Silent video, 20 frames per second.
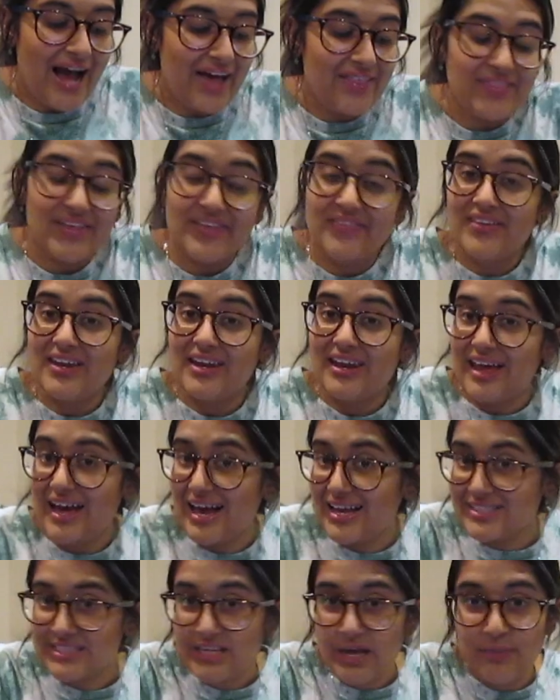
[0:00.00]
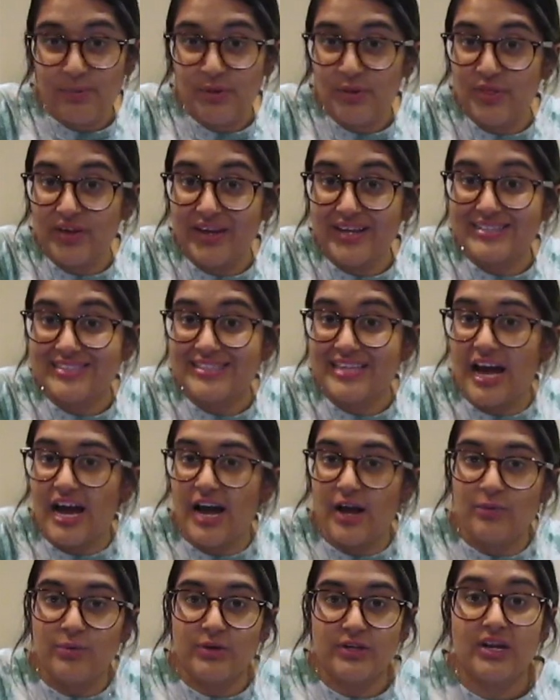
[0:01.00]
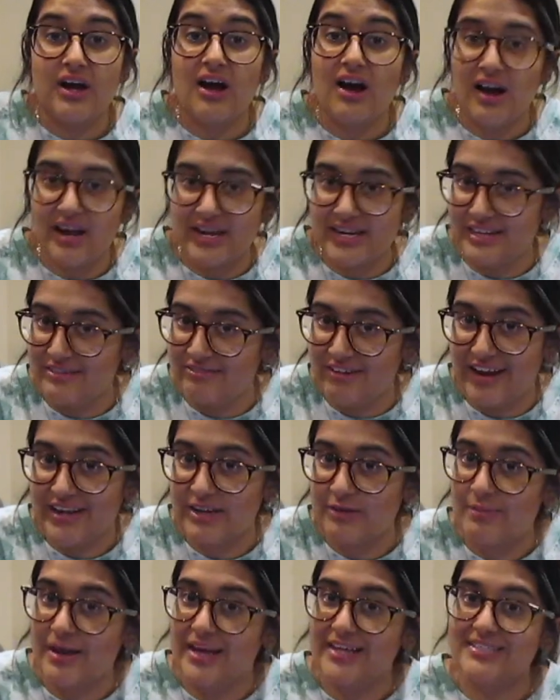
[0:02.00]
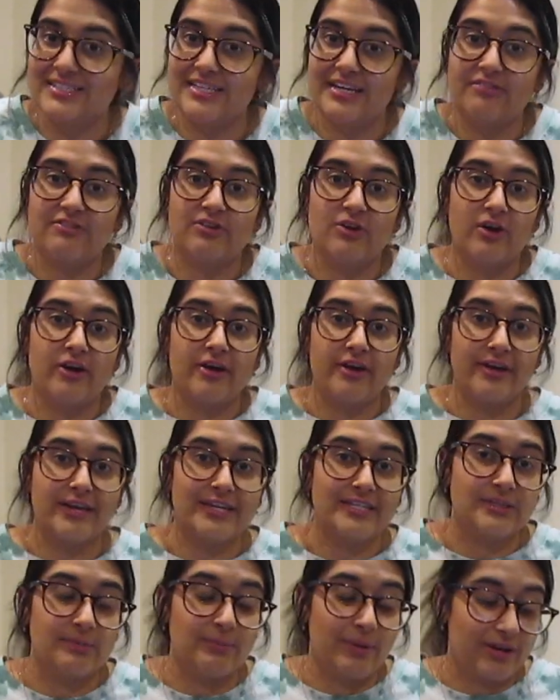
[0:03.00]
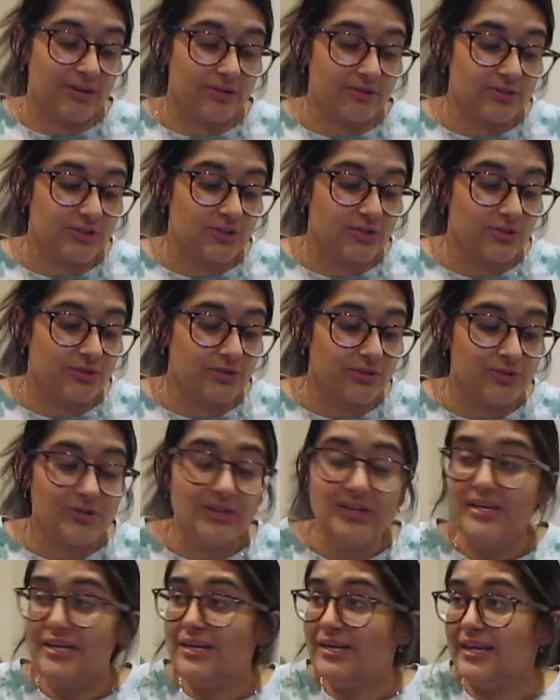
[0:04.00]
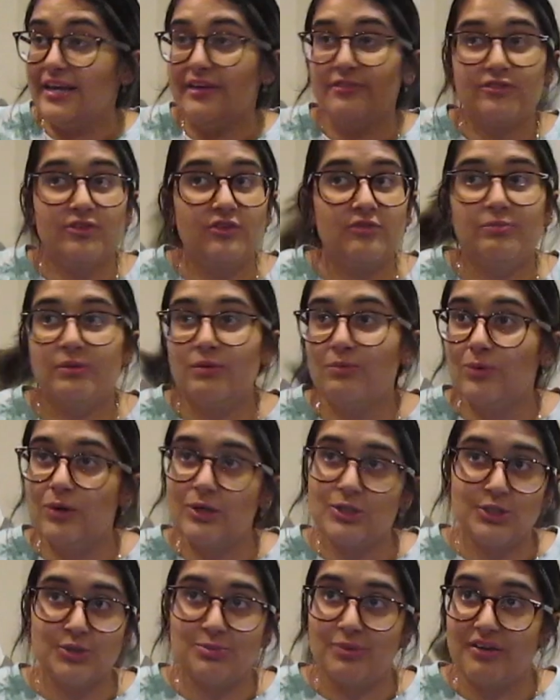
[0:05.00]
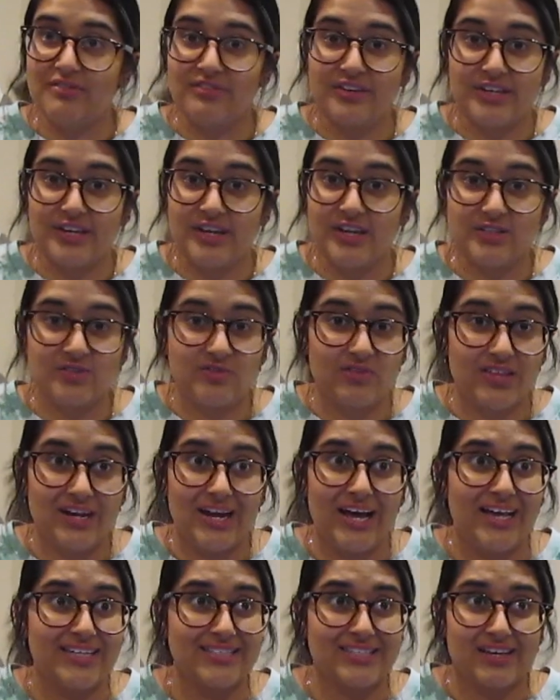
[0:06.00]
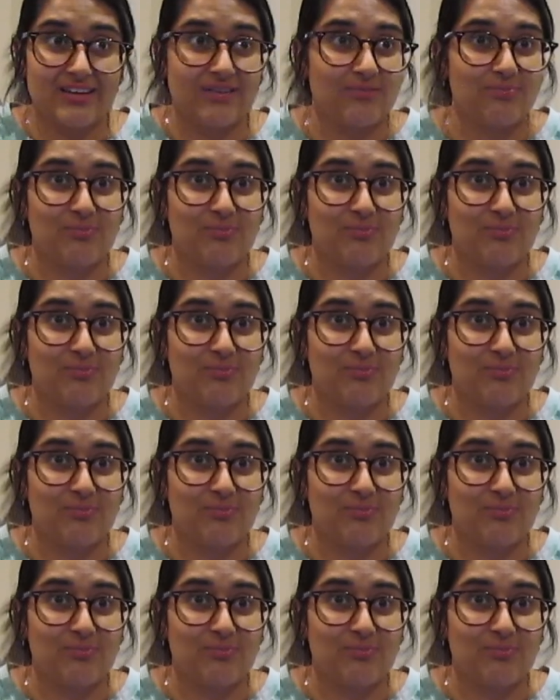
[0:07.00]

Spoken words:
And then the last couple things that I would highly recommend if you're going into medical school, if you've been watching my videos for the last like